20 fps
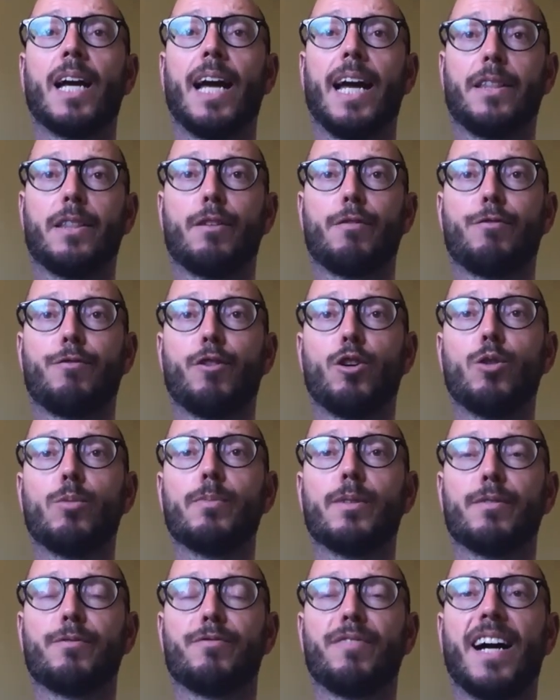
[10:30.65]
in the
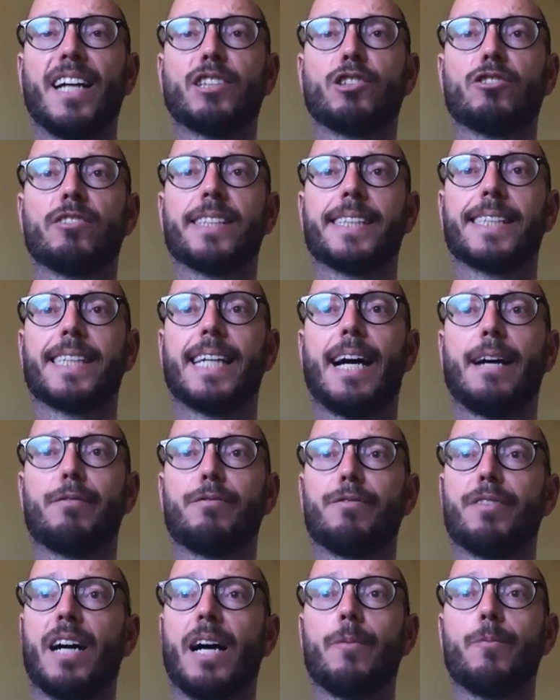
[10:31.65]
form of
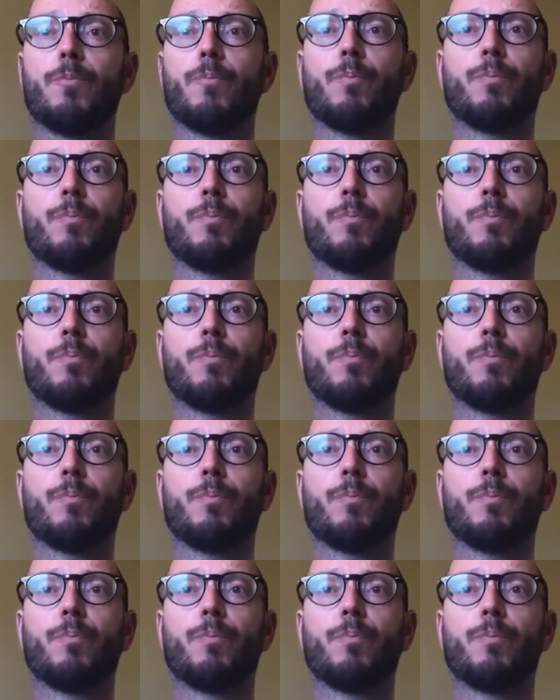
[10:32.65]
Vajrasattva,